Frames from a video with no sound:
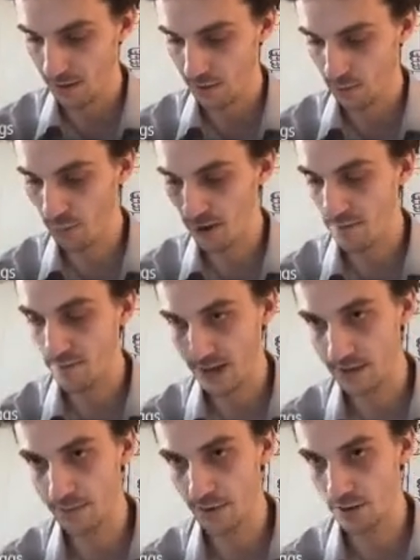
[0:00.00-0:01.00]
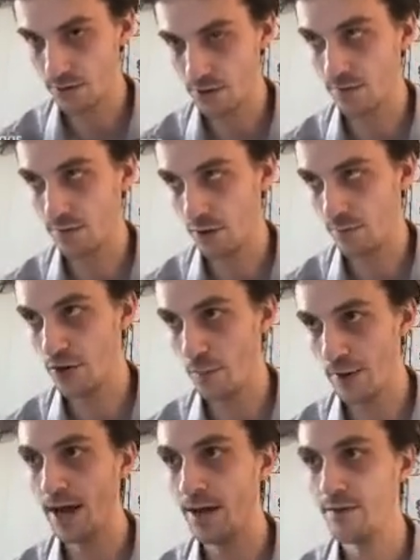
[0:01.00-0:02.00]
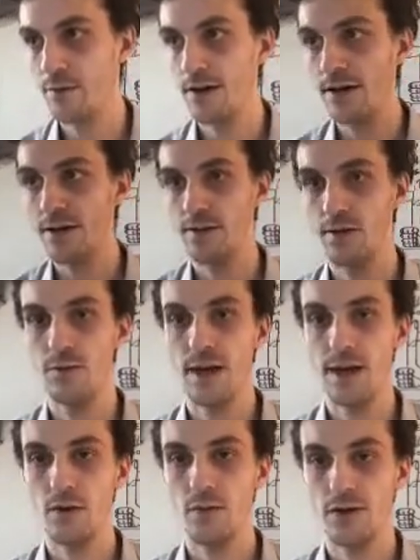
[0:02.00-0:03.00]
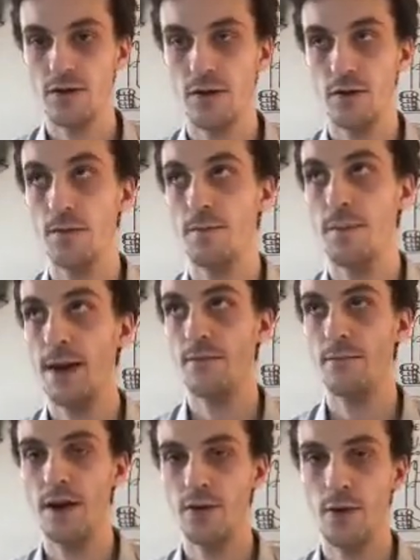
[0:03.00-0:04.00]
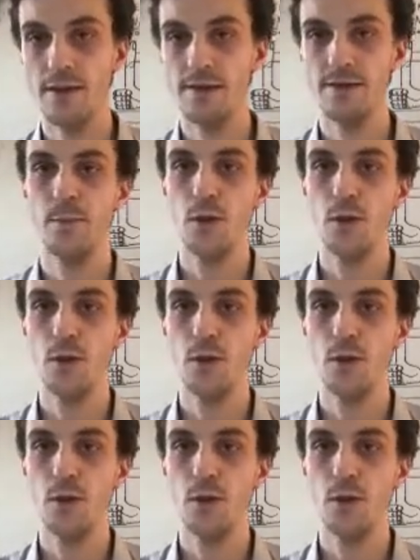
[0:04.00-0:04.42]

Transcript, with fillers: one way of thinking of the construction of the homotopy algebra is you take your original map from R to S,